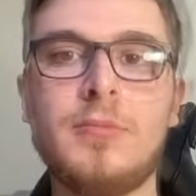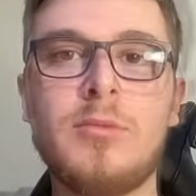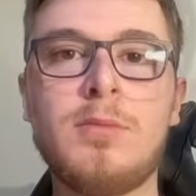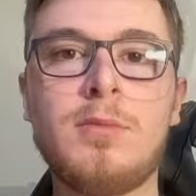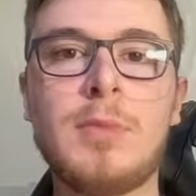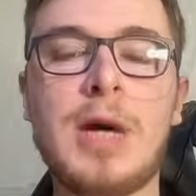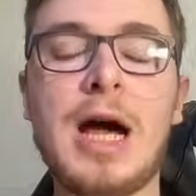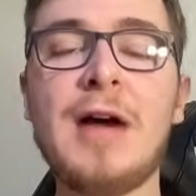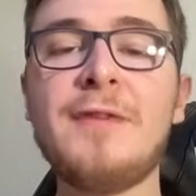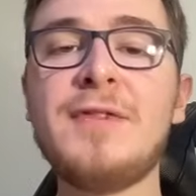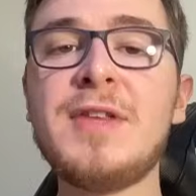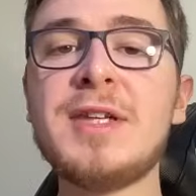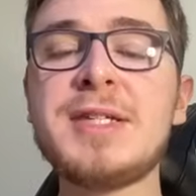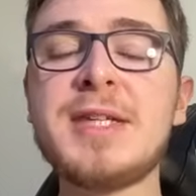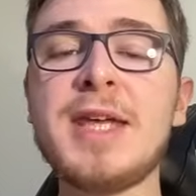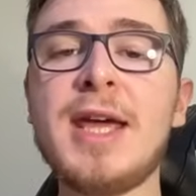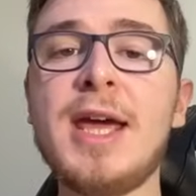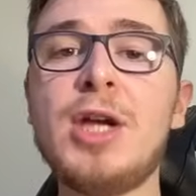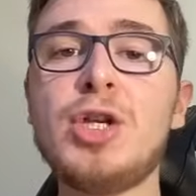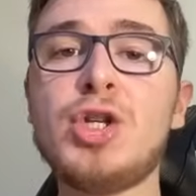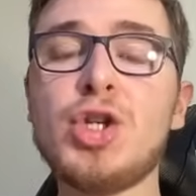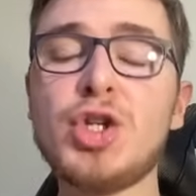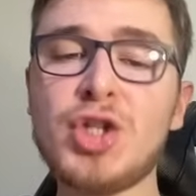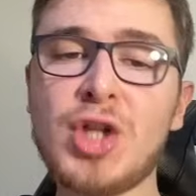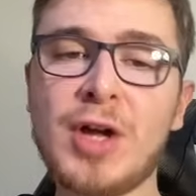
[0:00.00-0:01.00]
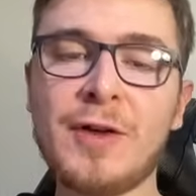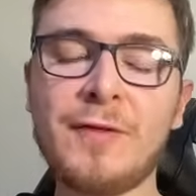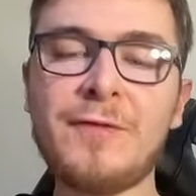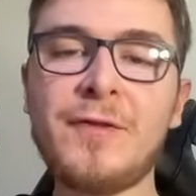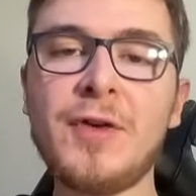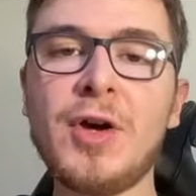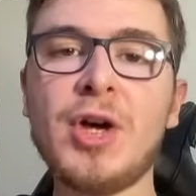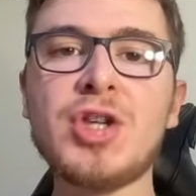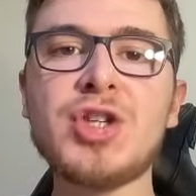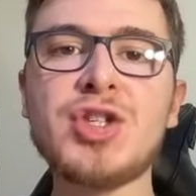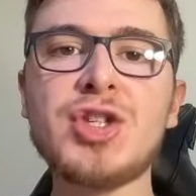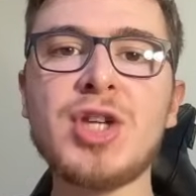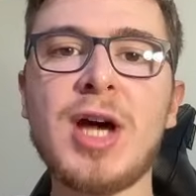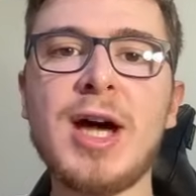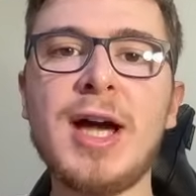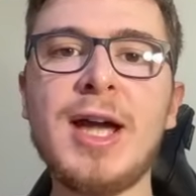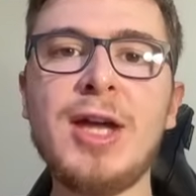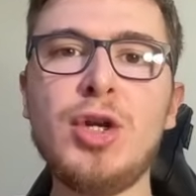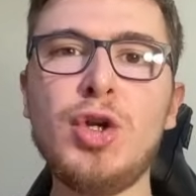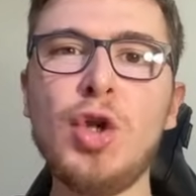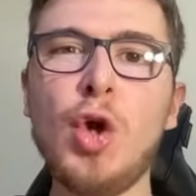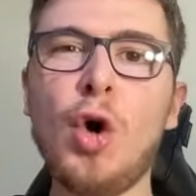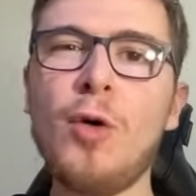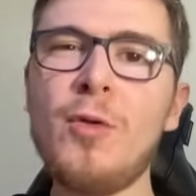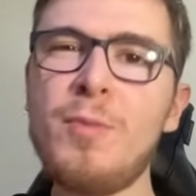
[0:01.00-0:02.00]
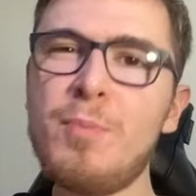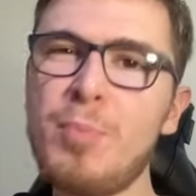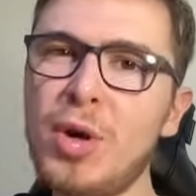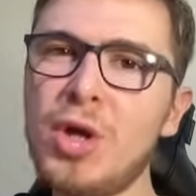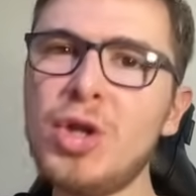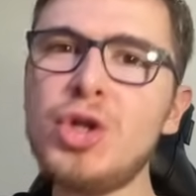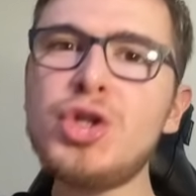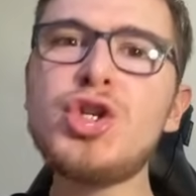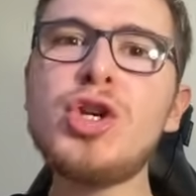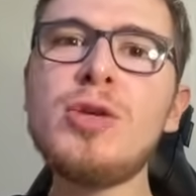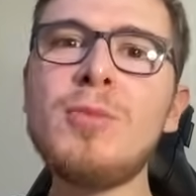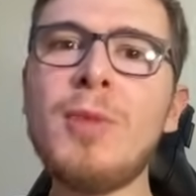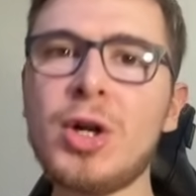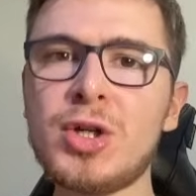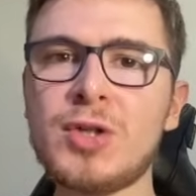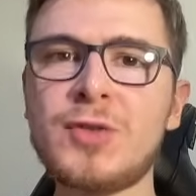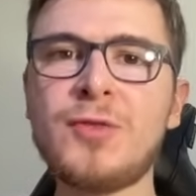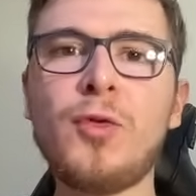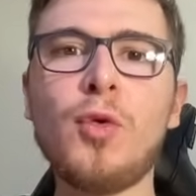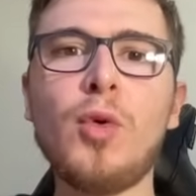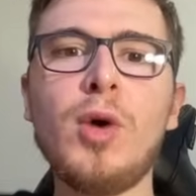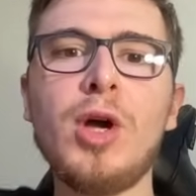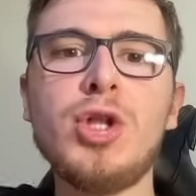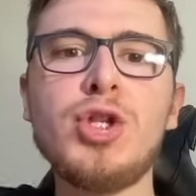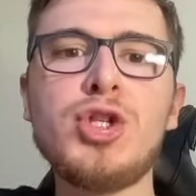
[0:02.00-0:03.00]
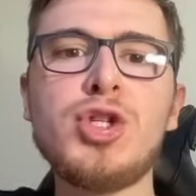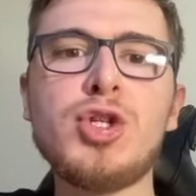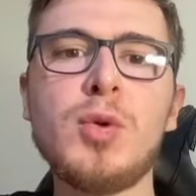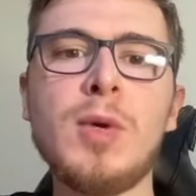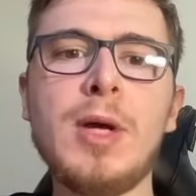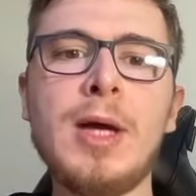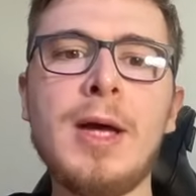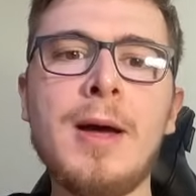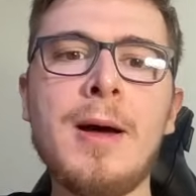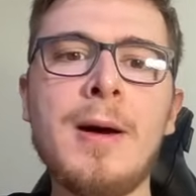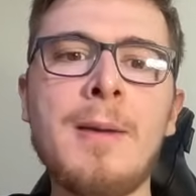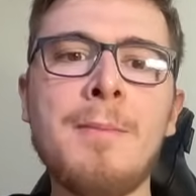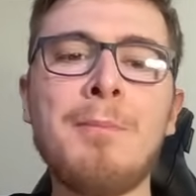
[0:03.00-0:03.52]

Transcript: I have to say, just at first sight, not putting too much thought into it,